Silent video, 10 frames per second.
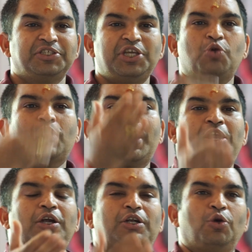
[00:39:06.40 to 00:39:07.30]
See, you
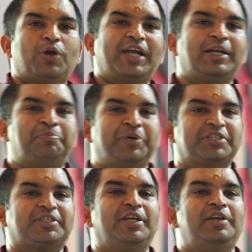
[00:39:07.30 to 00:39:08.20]
cannot look at a
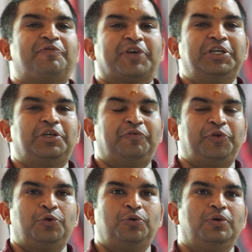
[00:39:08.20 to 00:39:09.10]
person in front
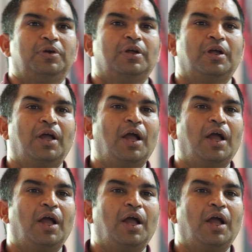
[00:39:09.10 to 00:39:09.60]
of you